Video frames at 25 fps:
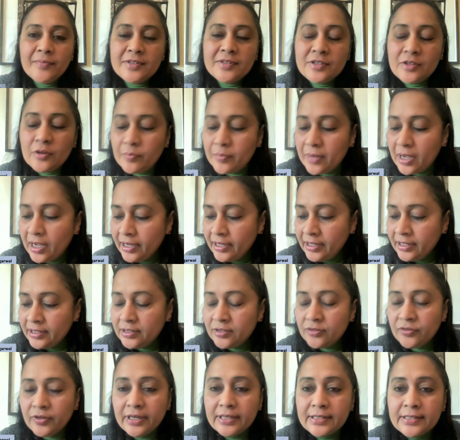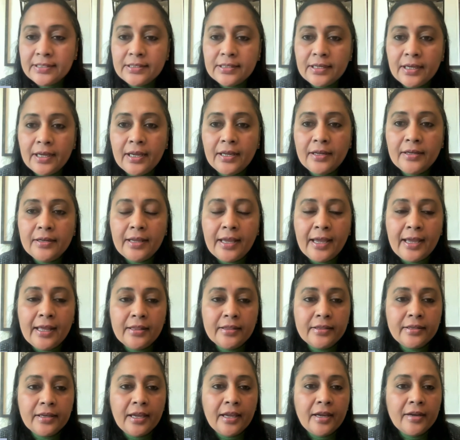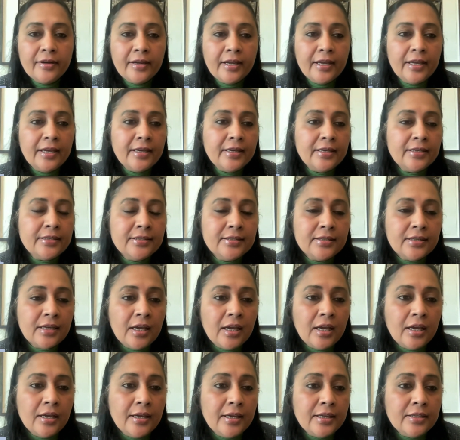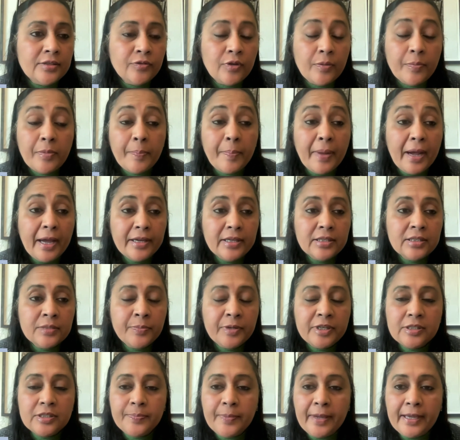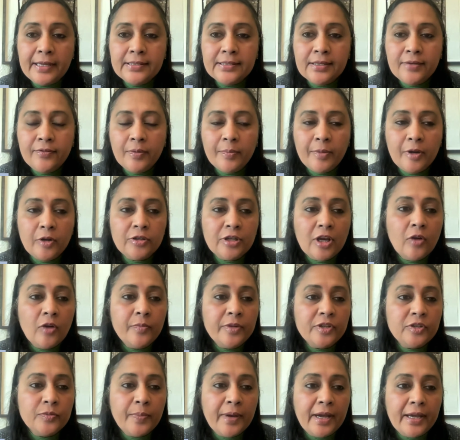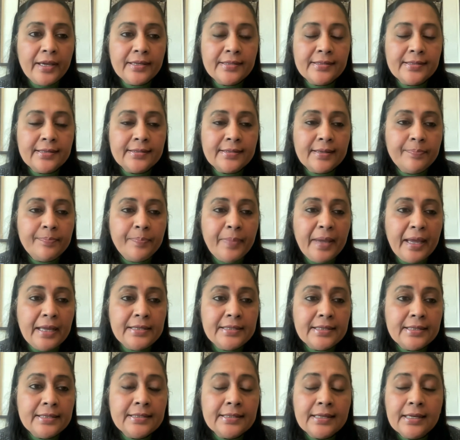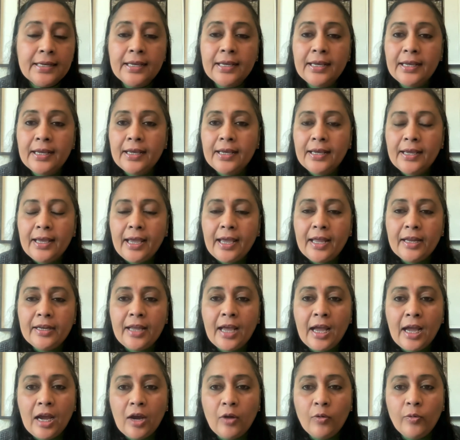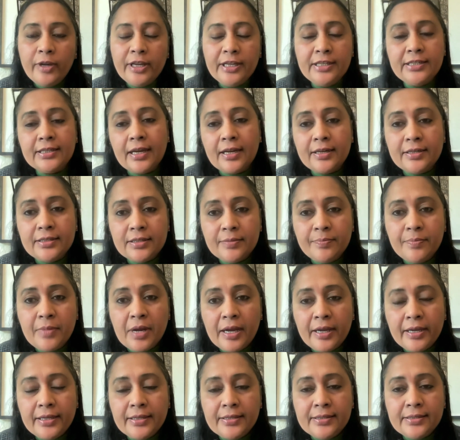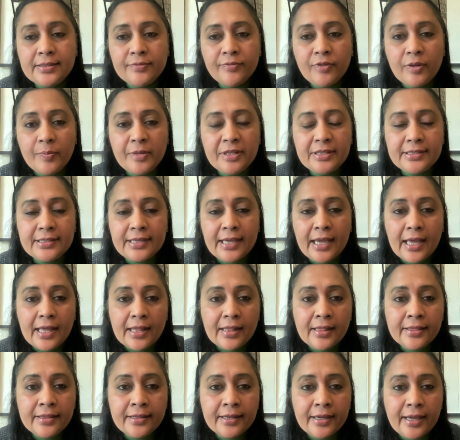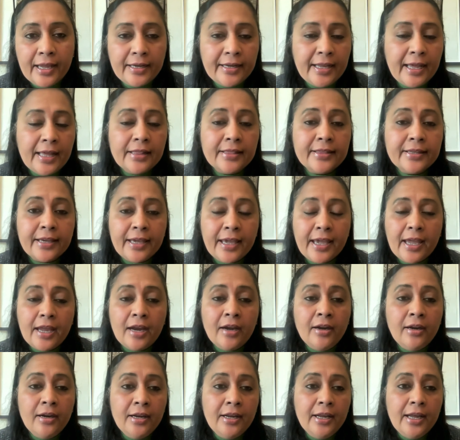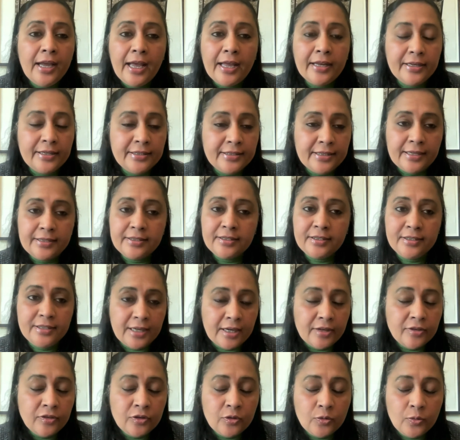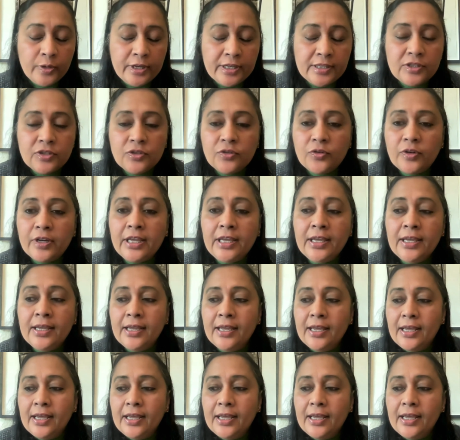So my interest in healthcare is from a bias perspective, about how much bias is embedded and how it undermines women's health and healthcare, and it has done through history.